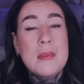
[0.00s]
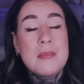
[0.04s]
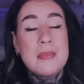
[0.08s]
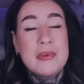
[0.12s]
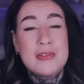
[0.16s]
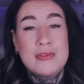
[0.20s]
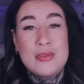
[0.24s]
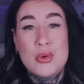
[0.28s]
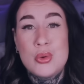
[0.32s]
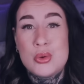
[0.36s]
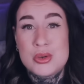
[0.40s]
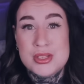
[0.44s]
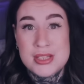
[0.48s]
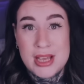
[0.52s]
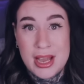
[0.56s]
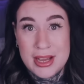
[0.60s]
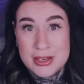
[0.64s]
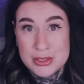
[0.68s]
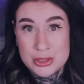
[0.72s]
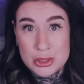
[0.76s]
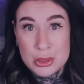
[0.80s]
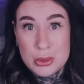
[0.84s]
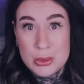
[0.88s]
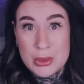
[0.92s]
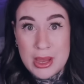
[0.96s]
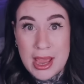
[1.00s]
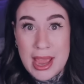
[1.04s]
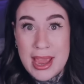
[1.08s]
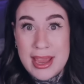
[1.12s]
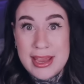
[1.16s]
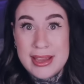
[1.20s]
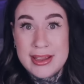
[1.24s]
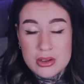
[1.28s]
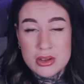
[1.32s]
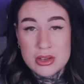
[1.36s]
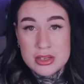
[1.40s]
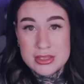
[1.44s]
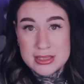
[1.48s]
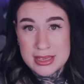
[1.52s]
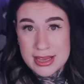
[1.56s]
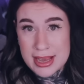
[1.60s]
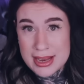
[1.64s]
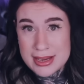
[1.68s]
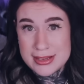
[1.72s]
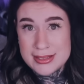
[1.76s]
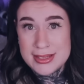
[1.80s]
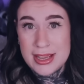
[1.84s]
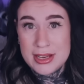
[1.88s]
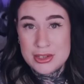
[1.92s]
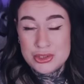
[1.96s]
before Tattoo Gate, because
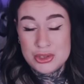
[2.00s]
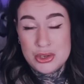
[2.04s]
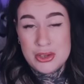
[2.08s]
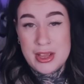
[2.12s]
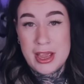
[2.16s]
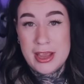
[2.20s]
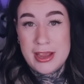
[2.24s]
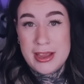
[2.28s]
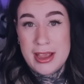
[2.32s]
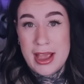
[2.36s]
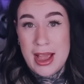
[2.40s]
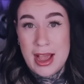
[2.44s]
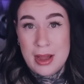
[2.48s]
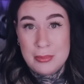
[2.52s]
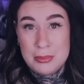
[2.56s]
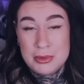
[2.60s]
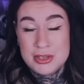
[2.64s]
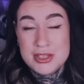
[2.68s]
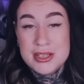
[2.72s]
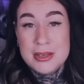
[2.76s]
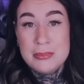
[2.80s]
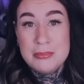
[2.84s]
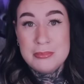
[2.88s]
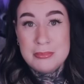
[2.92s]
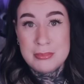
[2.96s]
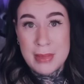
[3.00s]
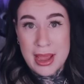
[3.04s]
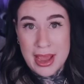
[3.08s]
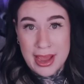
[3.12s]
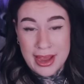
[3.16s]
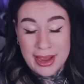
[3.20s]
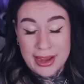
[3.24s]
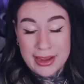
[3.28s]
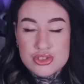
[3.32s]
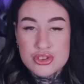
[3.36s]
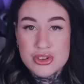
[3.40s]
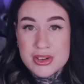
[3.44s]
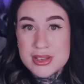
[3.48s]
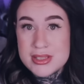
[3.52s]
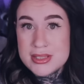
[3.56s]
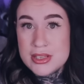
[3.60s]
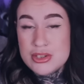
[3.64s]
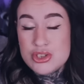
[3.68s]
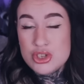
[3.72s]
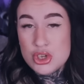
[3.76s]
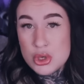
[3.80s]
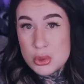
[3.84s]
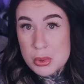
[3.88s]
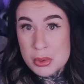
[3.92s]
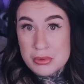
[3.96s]
again, Tattoo Gate happened in May. Teresa
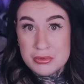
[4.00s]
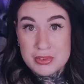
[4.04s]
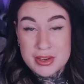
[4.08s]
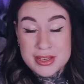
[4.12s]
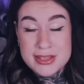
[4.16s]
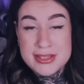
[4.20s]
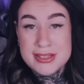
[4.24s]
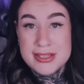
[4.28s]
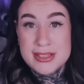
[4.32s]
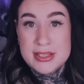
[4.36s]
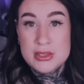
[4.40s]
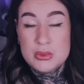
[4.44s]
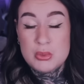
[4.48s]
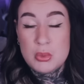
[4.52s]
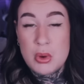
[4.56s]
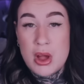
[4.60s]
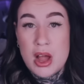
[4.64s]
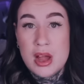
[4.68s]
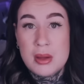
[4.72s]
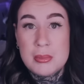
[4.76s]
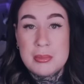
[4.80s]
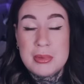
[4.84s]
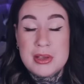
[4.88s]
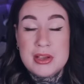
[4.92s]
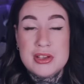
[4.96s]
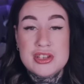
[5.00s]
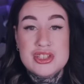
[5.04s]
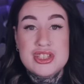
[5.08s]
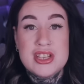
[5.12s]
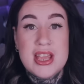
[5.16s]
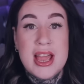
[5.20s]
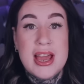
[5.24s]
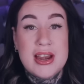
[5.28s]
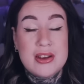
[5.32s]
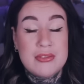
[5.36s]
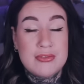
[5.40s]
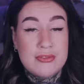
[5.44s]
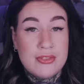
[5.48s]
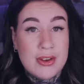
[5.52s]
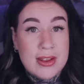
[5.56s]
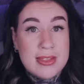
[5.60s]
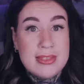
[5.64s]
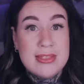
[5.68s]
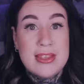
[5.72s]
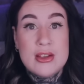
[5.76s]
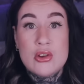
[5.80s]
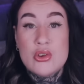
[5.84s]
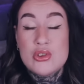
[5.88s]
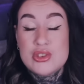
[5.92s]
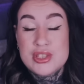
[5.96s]
knew of Lindsay's work because she had a
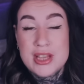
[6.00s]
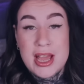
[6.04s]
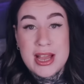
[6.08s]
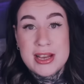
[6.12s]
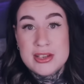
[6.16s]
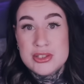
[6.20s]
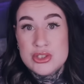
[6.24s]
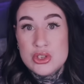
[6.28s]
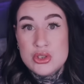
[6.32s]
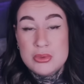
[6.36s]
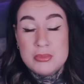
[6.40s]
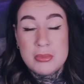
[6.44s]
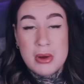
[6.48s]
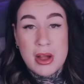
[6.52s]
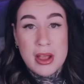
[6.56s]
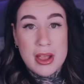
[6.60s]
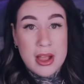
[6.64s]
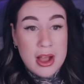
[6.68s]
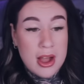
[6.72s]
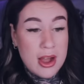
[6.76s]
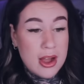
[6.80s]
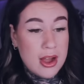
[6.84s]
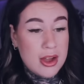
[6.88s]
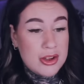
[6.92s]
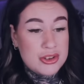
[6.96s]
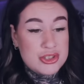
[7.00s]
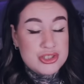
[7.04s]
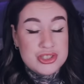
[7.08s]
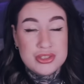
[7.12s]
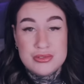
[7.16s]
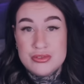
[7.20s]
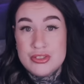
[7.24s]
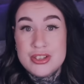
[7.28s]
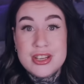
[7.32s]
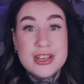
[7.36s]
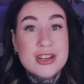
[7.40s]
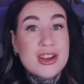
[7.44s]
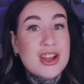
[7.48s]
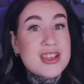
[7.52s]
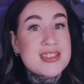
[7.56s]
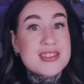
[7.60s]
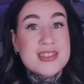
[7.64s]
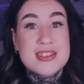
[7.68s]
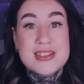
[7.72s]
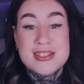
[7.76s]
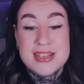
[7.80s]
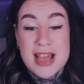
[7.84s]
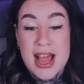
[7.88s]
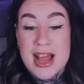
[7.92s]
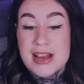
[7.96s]
friend that got tattooed by her and she really liked
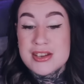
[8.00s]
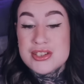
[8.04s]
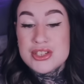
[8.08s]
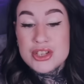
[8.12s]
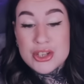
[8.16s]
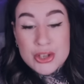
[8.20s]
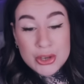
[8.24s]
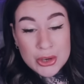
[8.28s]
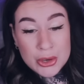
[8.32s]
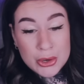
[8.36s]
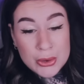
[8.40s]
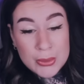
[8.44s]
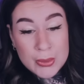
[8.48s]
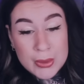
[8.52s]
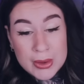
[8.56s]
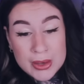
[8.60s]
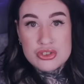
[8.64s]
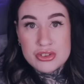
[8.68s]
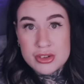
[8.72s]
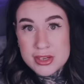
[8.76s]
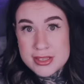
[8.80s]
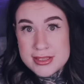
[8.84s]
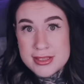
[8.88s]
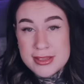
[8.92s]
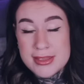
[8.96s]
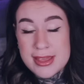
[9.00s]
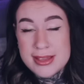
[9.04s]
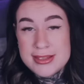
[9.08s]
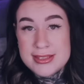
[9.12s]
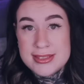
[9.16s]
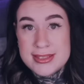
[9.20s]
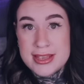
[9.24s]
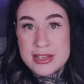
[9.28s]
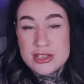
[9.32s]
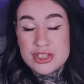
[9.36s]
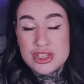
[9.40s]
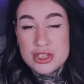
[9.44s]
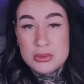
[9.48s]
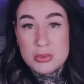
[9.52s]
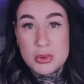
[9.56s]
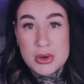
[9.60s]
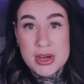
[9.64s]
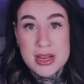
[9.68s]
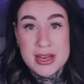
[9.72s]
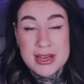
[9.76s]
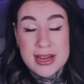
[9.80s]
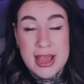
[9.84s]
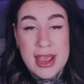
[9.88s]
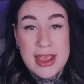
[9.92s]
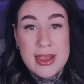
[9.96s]
the tattoo. Teresa then said she
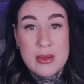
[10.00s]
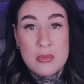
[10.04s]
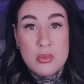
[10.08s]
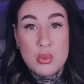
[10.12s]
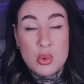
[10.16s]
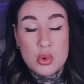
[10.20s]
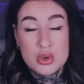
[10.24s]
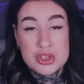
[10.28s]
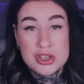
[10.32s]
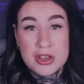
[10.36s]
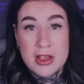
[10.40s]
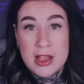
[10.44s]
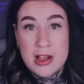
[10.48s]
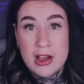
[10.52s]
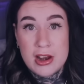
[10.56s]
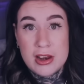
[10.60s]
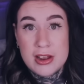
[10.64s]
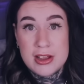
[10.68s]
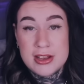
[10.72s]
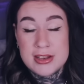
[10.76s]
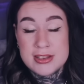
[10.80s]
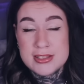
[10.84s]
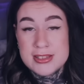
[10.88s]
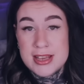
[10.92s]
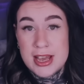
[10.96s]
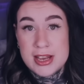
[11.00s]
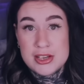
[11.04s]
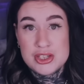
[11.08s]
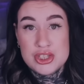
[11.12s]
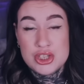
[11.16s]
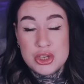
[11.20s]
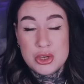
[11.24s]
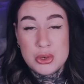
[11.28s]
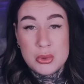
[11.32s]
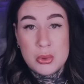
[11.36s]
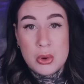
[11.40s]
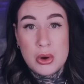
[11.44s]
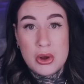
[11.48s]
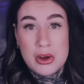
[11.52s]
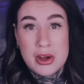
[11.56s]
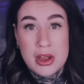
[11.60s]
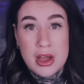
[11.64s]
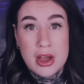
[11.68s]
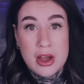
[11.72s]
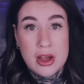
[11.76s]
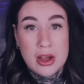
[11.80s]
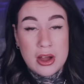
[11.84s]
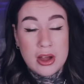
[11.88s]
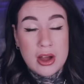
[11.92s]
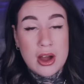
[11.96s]
wanted a watercolor tattoo on
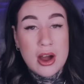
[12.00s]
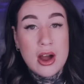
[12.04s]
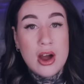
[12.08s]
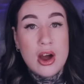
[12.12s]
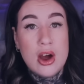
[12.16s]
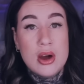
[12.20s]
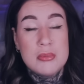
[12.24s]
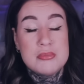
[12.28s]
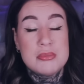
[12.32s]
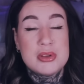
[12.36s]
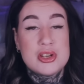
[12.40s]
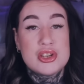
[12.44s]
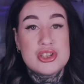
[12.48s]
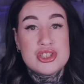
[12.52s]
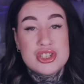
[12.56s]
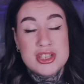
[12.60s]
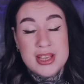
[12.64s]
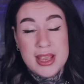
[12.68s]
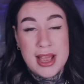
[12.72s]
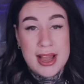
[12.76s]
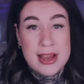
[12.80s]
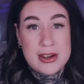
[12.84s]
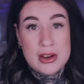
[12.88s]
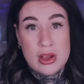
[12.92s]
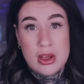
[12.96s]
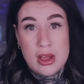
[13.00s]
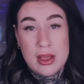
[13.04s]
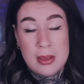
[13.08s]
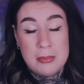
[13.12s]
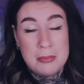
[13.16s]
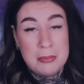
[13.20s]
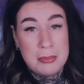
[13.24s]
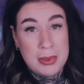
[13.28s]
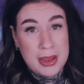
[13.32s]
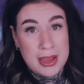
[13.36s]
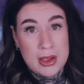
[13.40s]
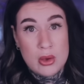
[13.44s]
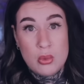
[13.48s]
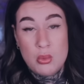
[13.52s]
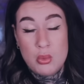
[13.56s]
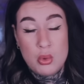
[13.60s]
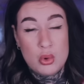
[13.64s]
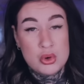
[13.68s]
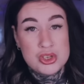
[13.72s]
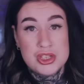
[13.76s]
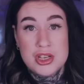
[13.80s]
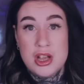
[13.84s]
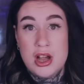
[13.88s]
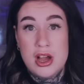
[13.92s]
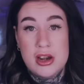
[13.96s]
her arm because she had a big
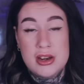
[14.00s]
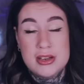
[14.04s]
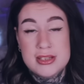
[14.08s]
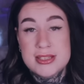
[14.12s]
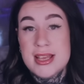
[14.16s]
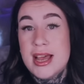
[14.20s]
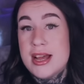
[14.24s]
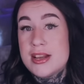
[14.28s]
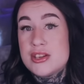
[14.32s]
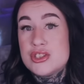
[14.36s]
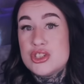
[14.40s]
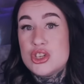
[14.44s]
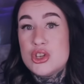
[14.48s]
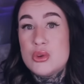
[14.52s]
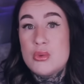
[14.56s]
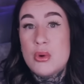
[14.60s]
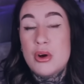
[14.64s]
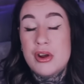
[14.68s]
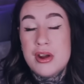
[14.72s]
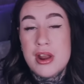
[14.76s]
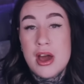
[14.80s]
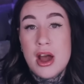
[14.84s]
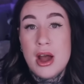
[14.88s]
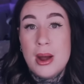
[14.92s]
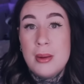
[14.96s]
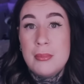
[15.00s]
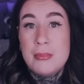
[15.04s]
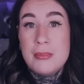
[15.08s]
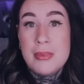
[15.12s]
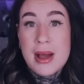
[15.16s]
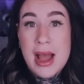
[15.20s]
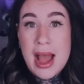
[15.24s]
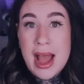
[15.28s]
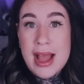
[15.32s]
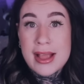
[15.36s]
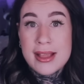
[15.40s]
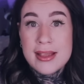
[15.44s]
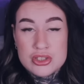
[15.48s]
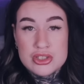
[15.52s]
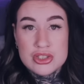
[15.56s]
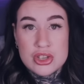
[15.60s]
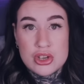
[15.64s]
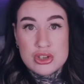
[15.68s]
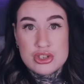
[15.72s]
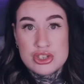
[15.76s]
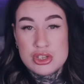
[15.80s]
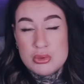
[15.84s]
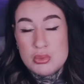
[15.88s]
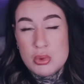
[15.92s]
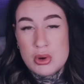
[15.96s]
watercolor tattoo on her back,
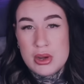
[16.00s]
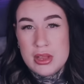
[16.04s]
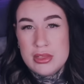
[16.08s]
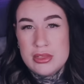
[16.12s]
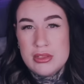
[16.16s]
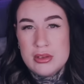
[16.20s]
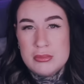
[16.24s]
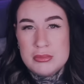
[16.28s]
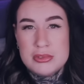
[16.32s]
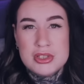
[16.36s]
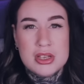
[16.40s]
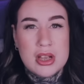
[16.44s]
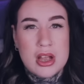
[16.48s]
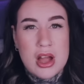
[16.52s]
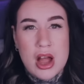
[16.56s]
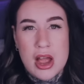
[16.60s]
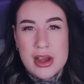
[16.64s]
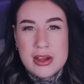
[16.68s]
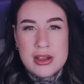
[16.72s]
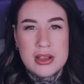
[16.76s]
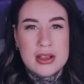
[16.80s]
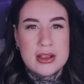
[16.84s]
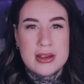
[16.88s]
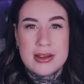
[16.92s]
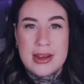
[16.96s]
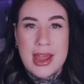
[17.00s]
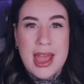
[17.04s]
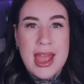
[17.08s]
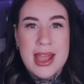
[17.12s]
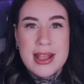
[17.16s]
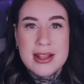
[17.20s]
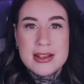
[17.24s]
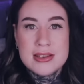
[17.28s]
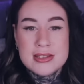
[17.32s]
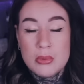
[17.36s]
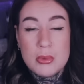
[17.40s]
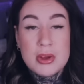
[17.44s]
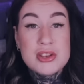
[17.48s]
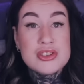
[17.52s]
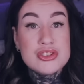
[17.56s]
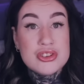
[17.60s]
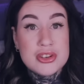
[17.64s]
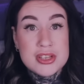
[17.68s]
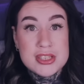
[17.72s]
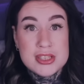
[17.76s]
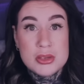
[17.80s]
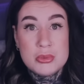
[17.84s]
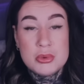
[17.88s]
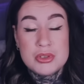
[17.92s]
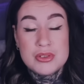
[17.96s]
so she wanted them to kind of connect. When
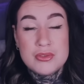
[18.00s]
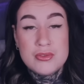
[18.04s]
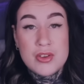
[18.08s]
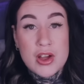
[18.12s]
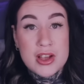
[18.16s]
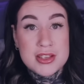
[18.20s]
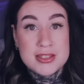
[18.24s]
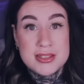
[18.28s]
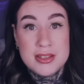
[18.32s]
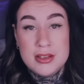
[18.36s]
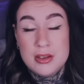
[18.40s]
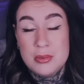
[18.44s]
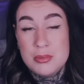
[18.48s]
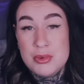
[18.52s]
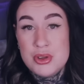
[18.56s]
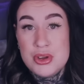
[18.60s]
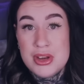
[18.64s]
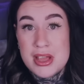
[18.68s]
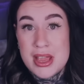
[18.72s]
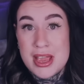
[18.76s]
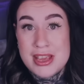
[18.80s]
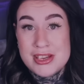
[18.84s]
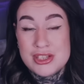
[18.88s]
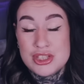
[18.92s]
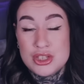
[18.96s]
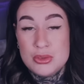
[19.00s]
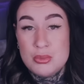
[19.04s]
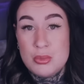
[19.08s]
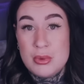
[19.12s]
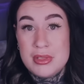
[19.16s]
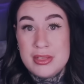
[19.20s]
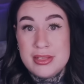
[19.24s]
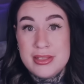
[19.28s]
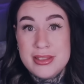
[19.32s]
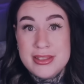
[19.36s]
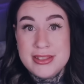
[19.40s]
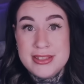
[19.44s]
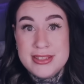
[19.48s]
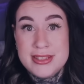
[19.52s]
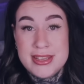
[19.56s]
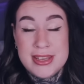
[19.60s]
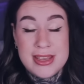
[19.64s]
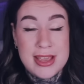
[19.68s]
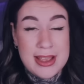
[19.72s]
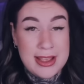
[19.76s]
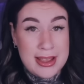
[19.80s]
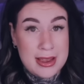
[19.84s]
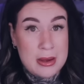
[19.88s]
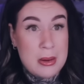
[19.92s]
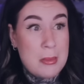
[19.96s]
Teresa was first in communication with Lindsay,
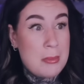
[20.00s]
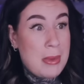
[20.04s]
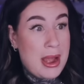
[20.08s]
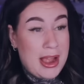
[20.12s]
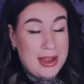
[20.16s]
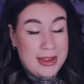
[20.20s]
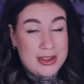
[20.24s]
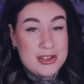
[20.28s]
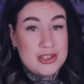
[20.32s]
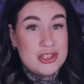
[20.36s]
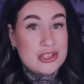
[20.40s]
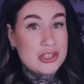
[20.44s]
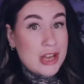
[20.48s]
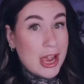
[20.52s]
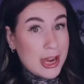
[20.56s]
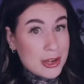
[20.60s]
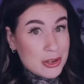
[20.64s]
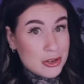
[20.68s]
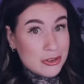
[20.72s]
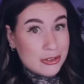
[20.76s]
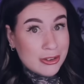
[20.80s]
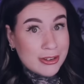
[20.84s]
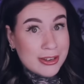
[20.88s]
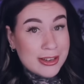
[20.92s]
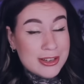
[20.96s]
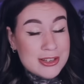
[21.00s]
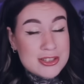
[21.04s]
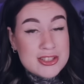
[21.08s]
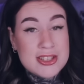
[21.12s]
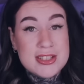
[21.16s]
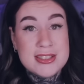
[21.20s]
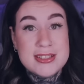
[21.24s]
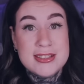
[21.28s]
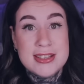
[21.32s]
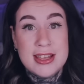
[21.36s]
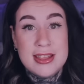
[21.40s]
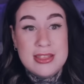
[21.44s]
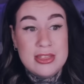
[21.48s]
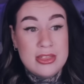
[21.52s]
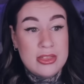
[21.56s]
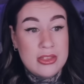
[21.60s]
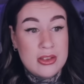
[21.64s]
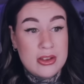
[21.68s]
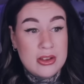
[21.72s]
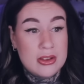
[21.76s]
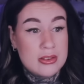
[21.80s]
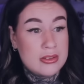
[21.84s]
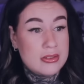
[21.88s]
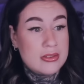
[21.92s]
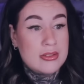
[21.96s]
again back in January, she said
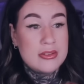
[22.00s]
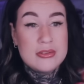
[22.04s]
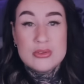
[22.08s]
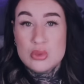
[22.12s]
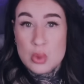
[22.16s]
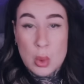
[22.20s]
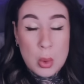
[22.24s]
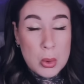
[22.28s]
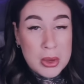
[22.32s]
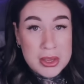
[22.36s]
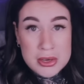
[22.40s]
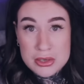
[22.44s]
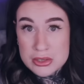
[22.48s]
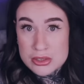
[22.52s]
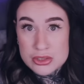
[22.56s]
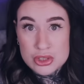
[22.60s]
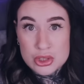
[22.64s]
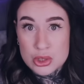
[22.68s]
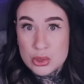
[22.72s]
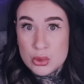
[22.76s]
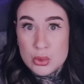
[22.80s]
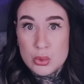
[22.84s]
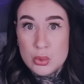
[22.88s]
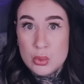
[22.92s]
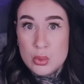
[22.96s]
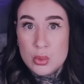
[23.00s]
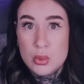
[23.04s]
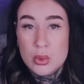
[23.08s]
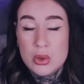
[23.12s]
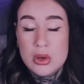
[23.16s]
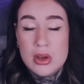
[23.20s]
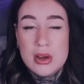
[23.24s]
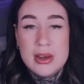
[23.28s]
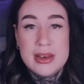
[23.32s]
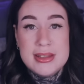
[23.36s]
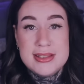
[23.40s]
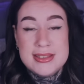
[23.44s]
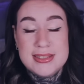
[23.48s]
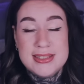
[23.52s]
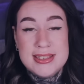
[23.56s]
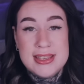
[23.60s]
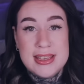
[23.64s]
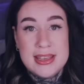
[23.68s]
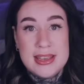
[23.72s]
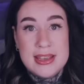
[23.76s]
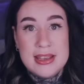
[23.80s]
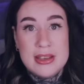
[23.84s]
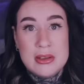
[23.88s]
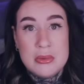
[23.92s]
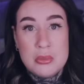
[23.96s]
that talking to
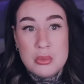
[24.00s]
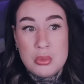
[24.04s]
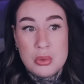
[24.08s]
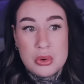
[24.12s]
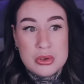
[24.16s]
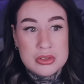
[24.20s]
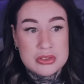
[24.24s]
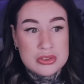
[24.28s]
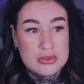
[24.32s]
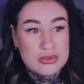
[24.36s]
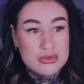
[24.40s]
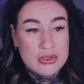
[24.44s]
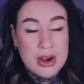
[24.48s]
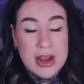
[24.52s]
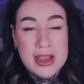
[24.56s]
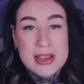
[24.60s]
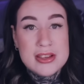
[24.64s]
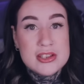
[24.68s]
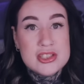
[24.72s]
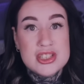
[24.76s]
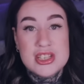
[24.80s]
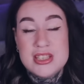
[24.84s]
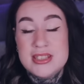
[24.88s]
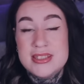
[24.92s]
Lindsay was great. She